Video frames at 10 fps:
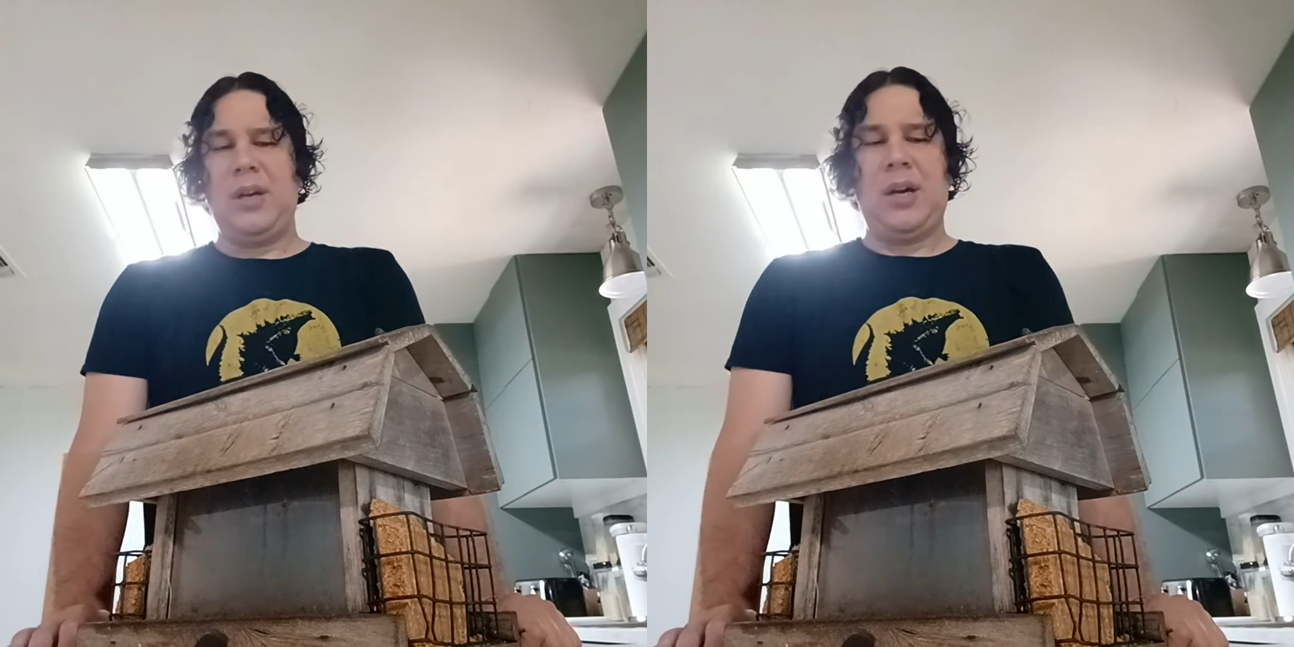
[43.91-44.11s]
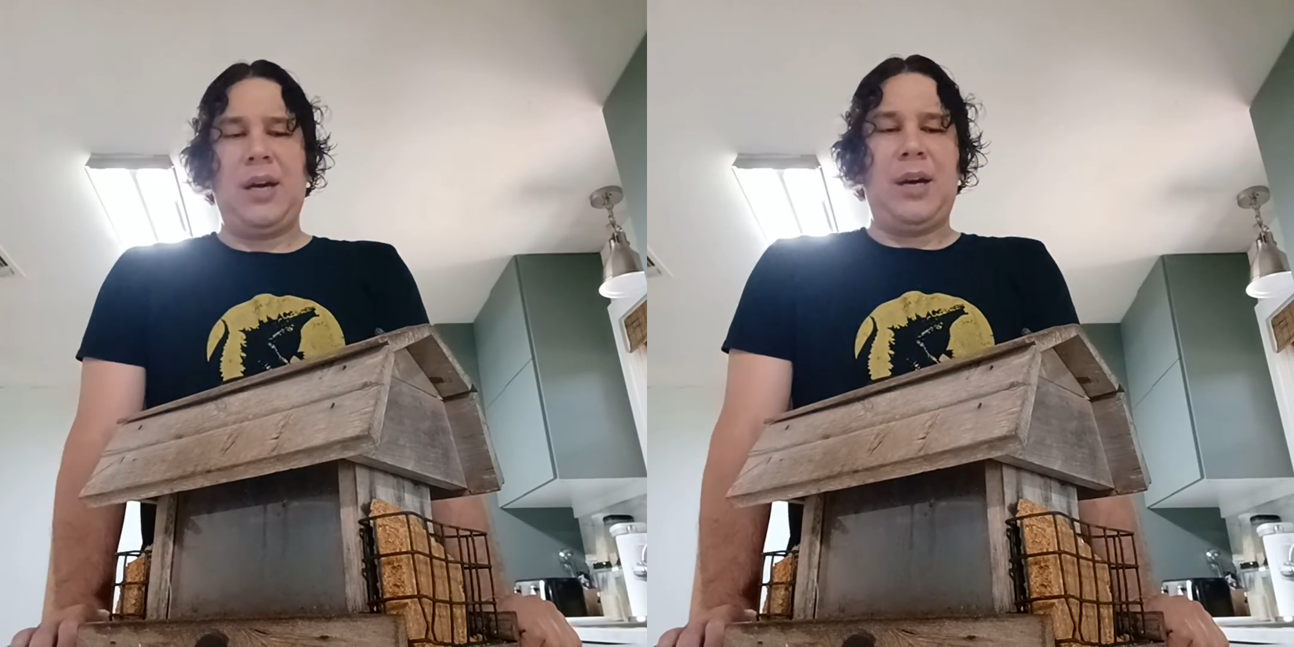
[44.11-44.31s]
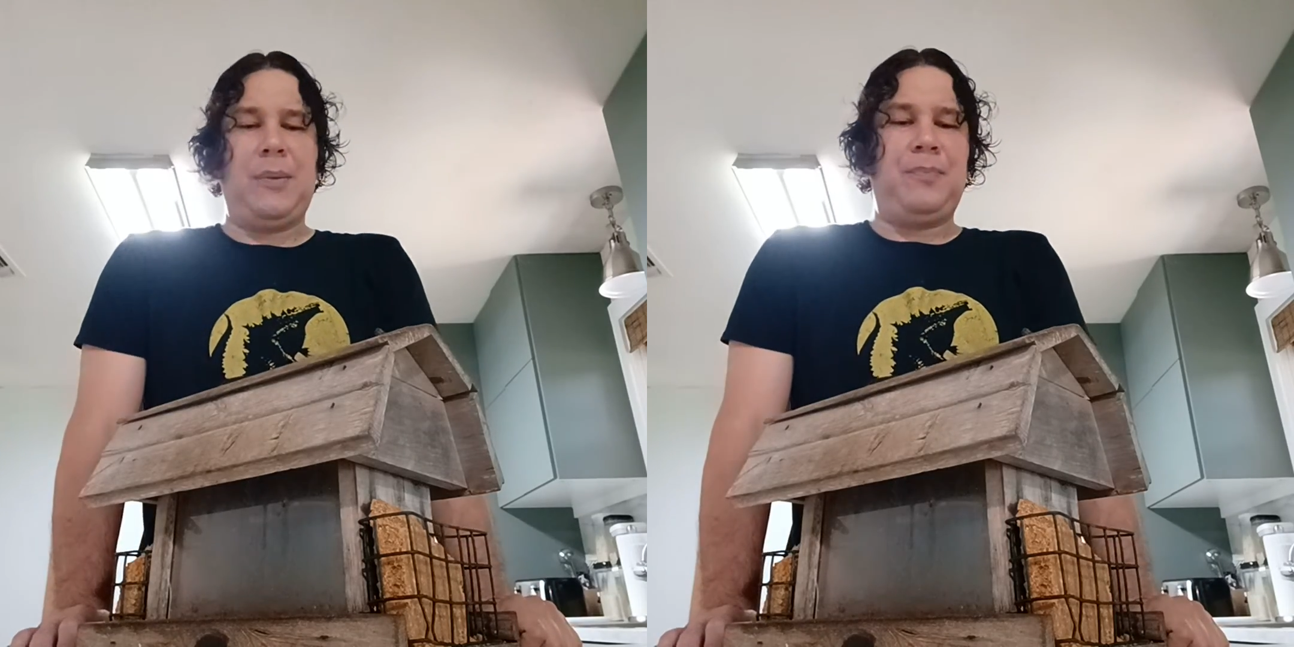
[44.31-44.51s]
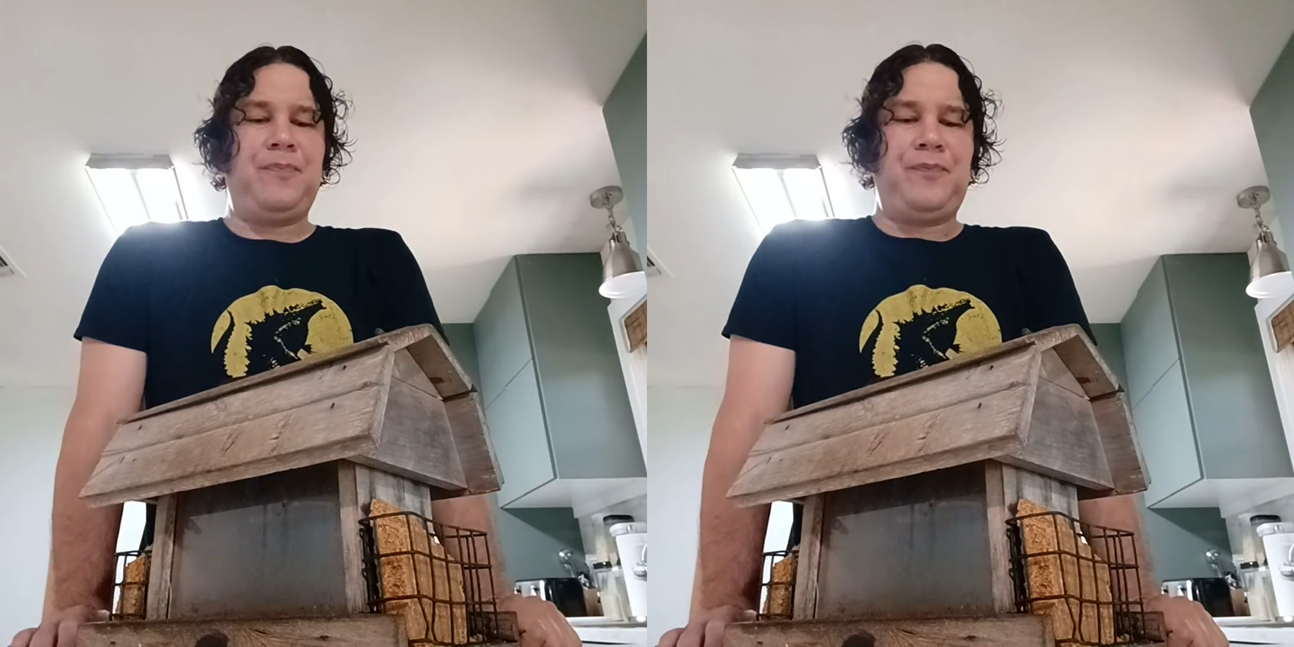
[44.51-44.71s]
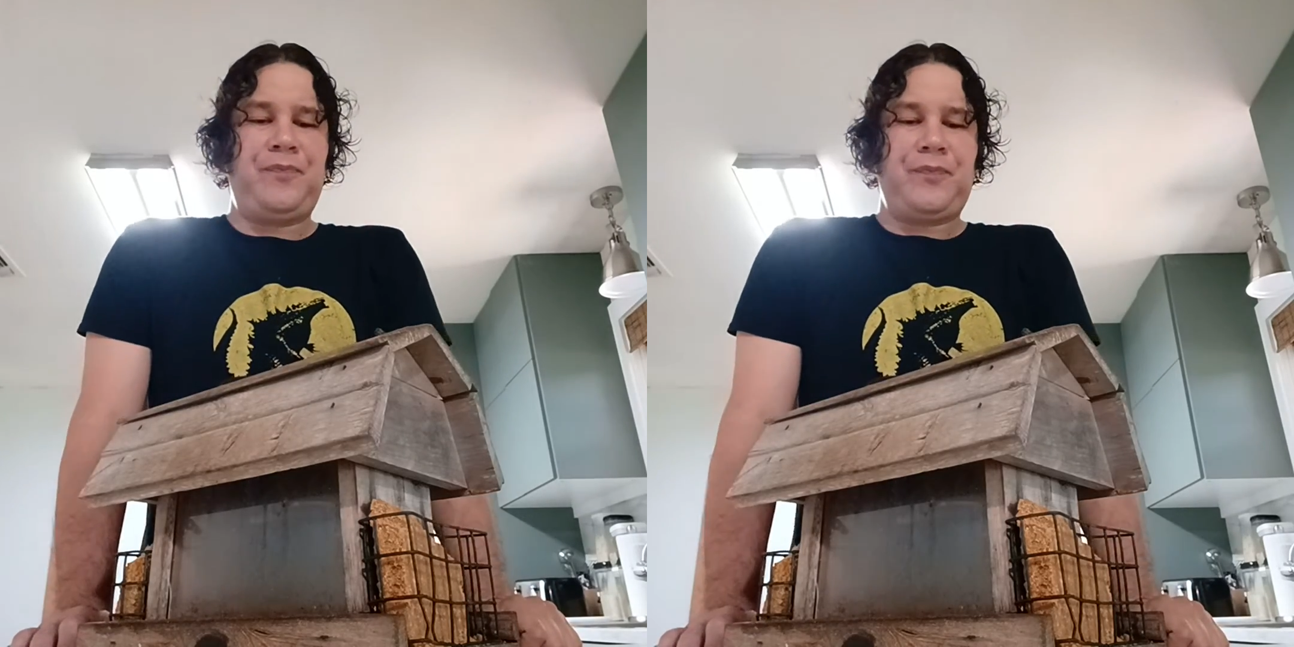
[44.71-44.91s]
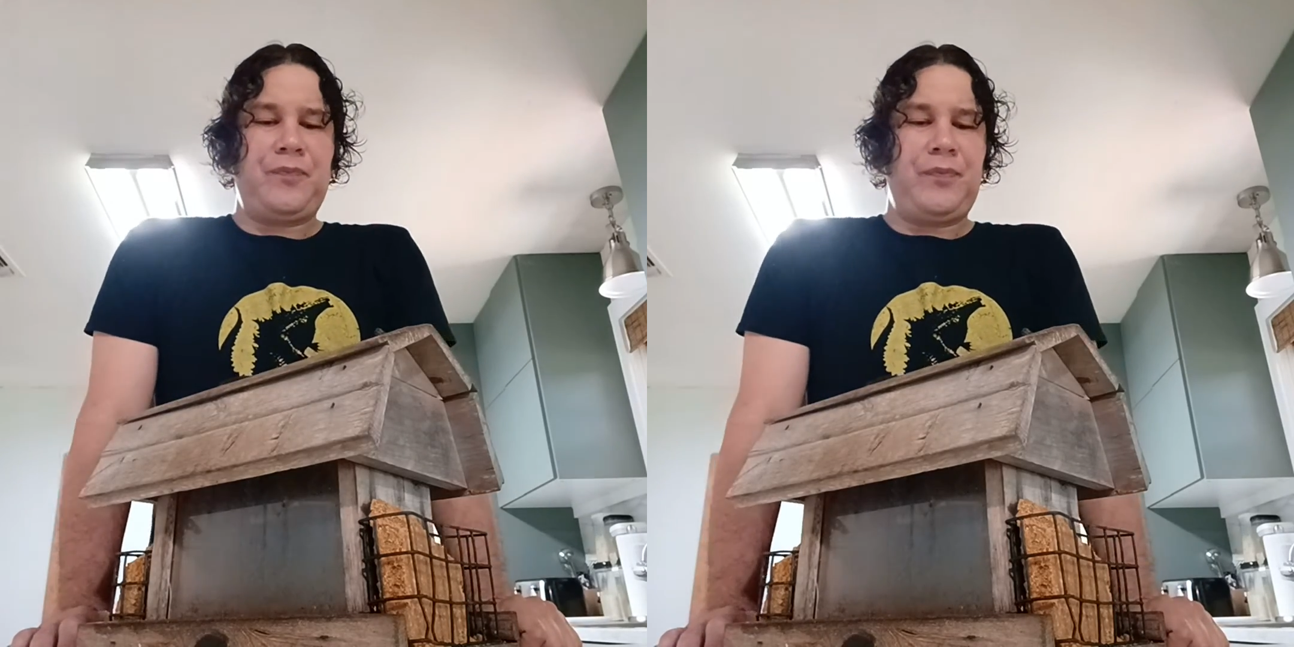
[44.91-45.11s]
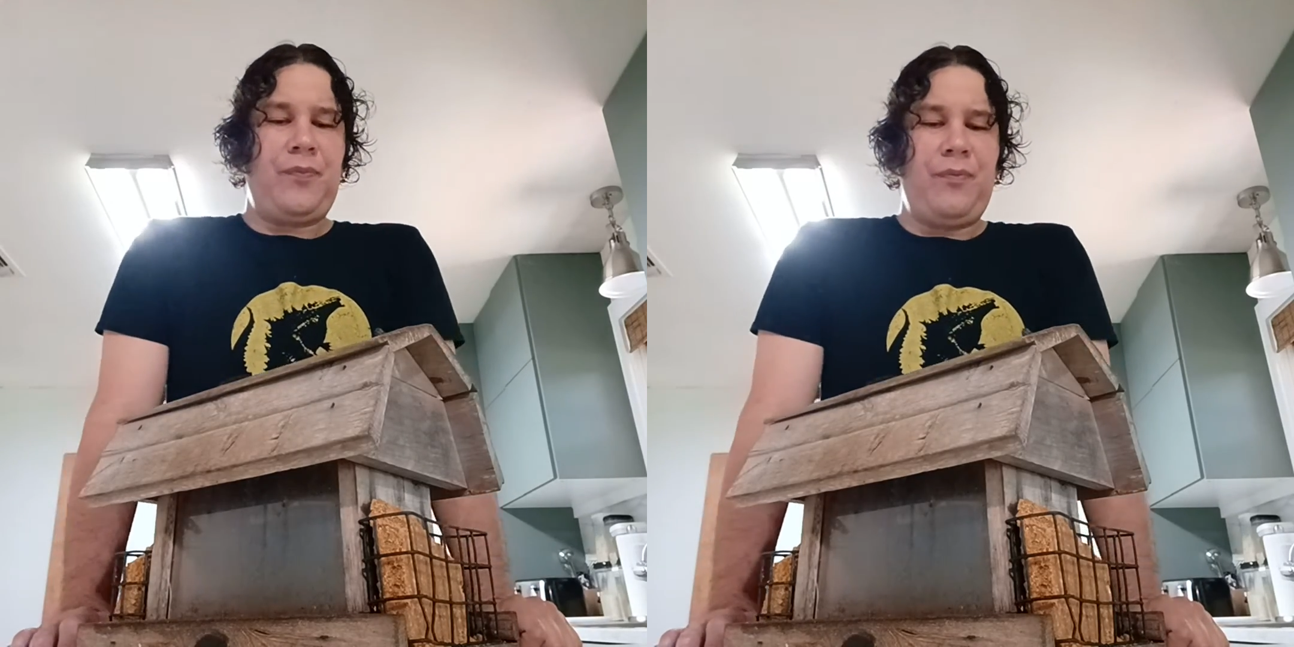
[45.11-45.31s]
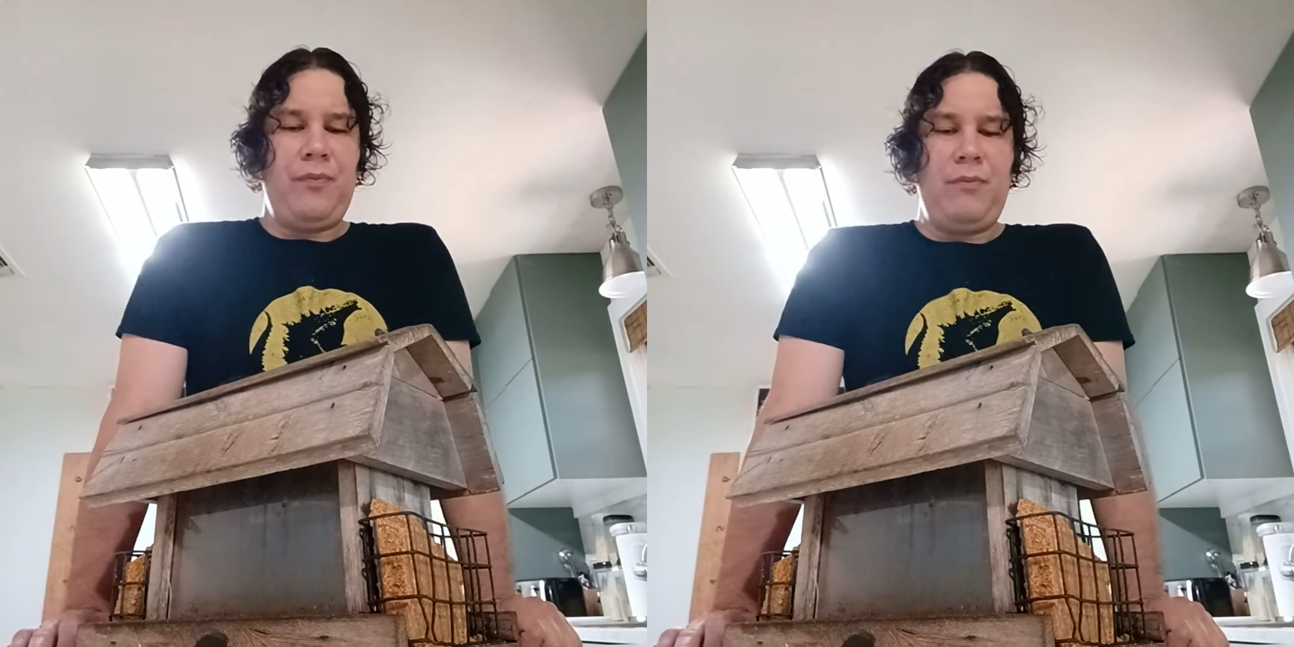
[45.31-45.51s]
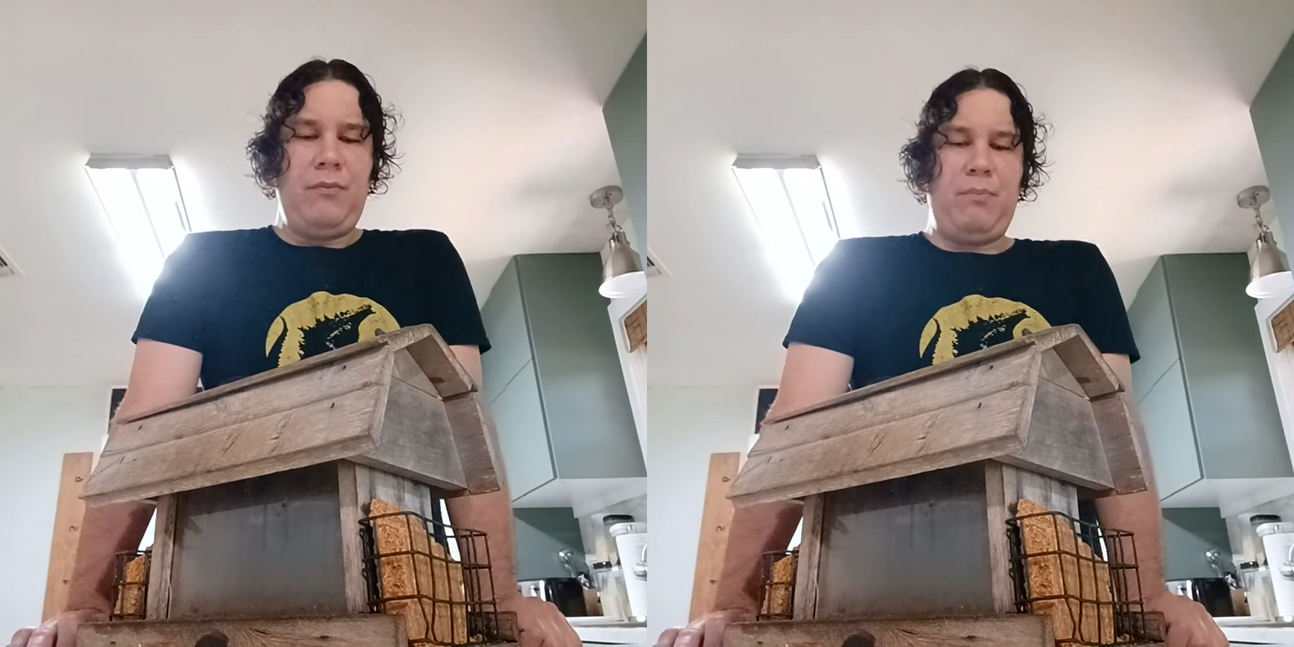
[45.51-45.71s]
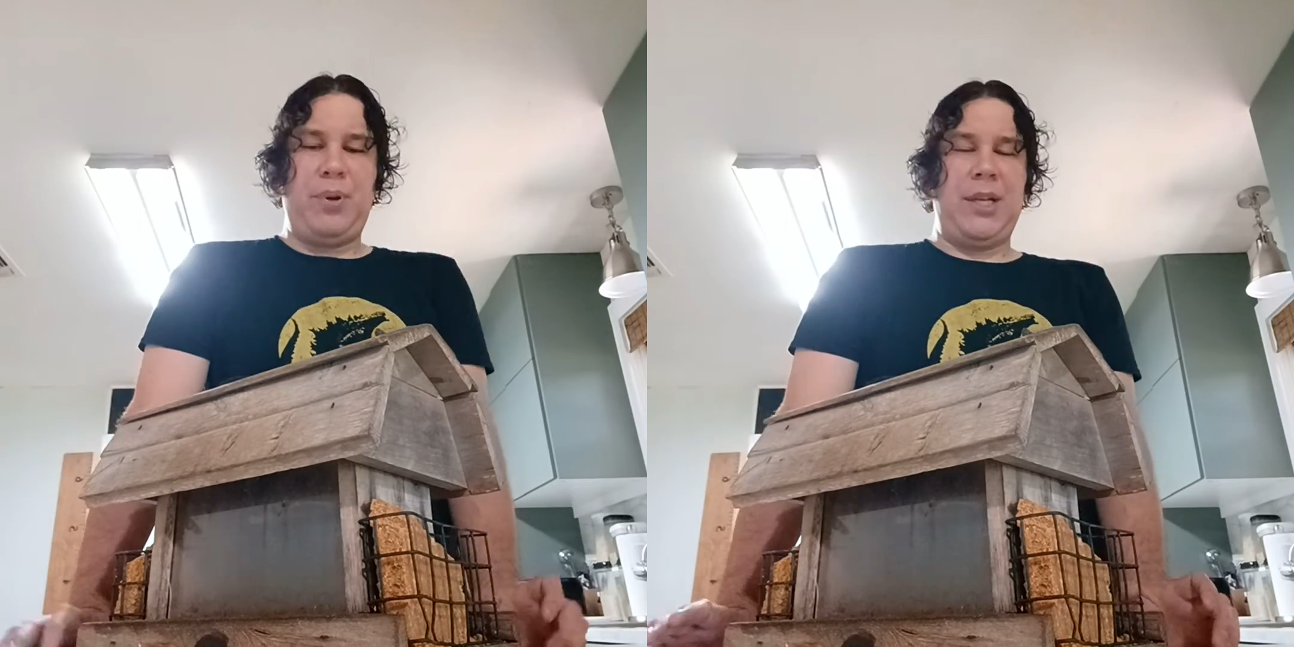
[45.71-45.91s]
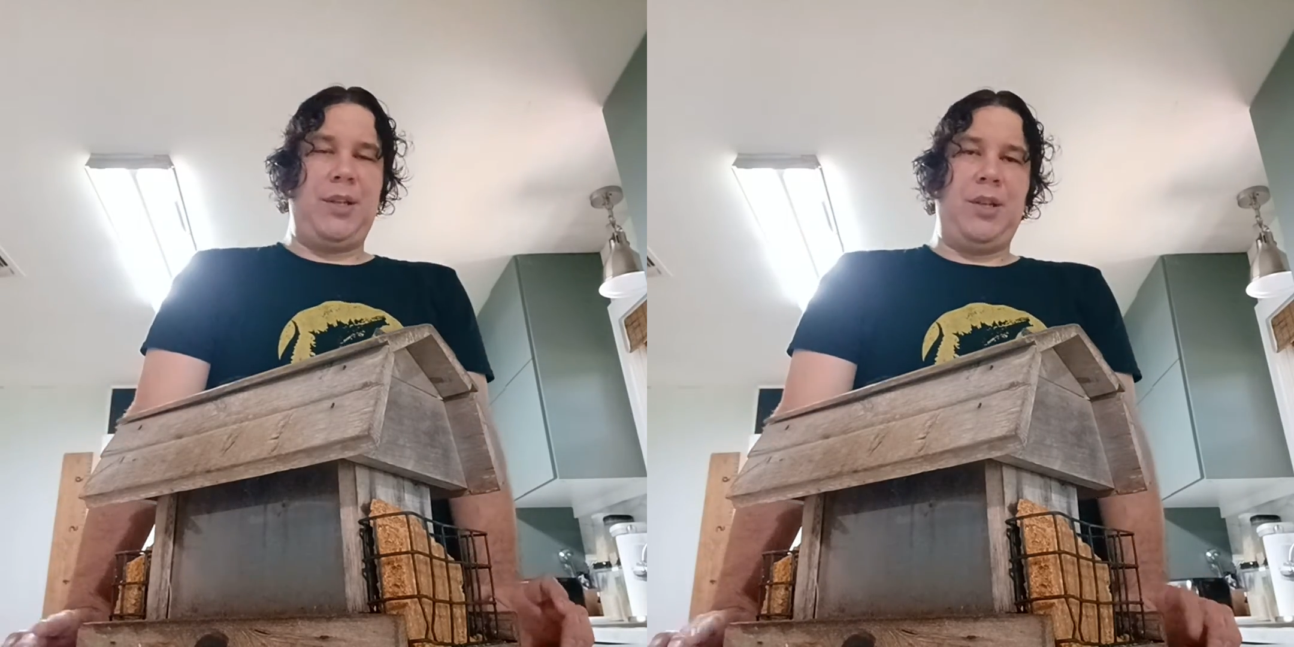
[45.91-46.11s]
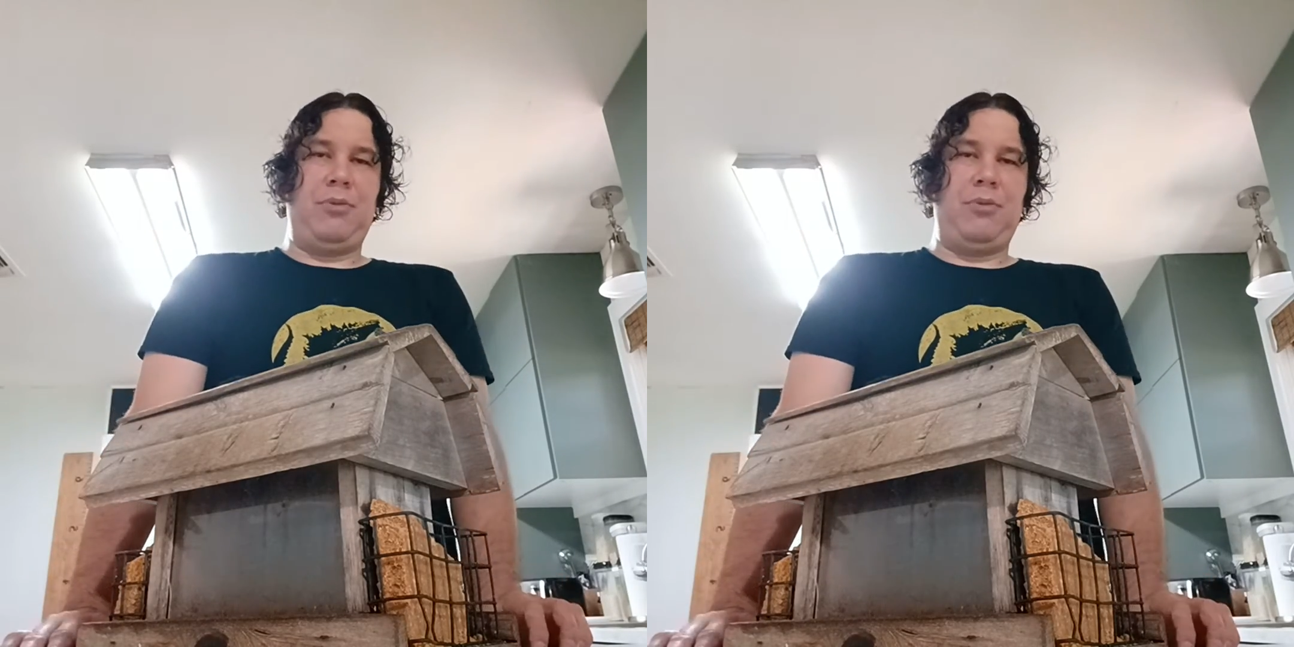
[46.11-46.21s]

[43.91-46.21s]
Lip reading: but